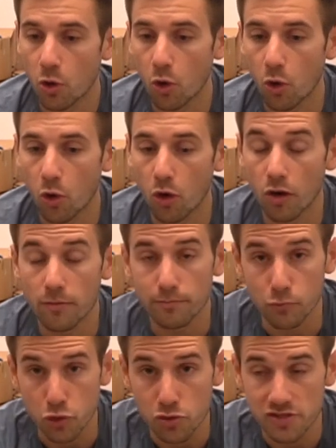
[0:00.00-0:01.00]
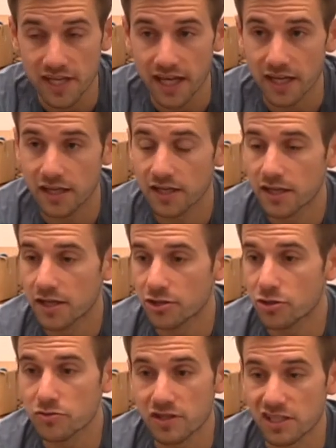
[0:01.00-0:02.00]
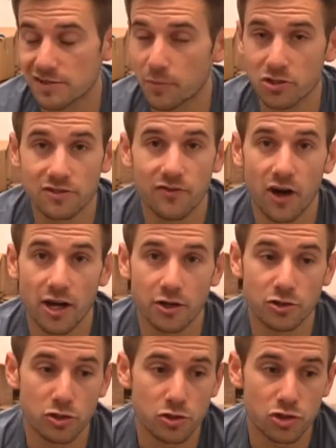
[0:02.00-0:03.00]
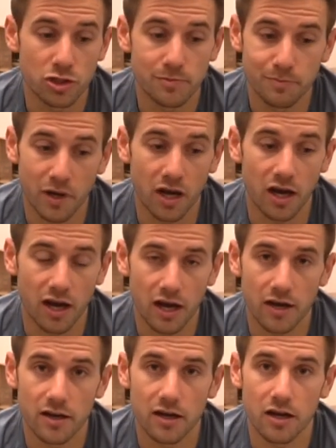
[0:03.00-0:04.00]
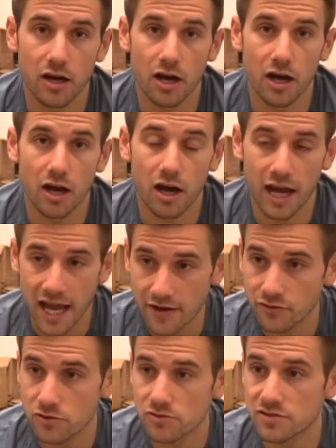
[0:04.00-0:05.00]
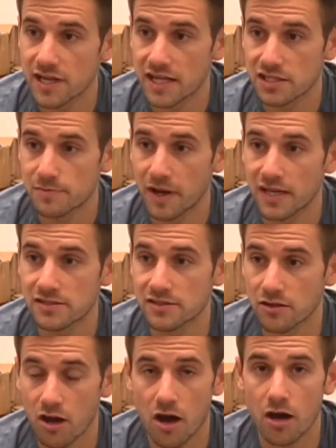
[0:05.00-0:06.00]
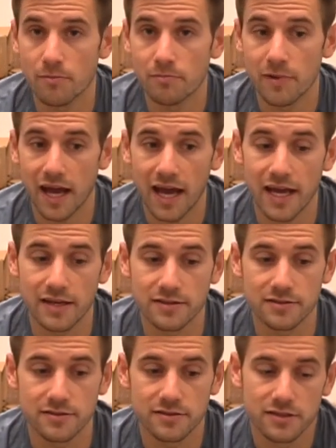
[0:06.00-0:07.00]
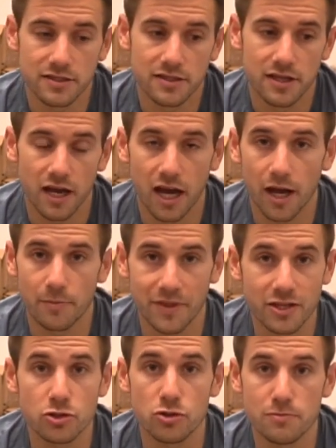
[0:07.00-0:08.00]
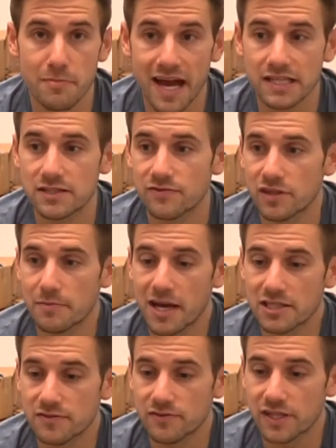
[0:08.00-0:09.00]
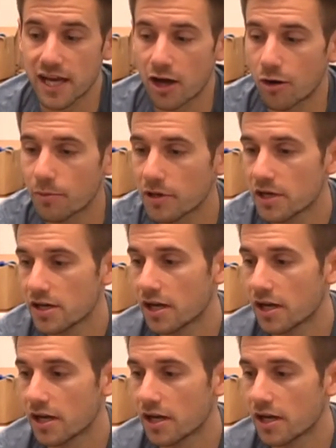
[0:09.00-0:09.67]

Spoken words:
or music using Spotify or YouTube, but I have used Headspace and Calm, and they do massively, massively help.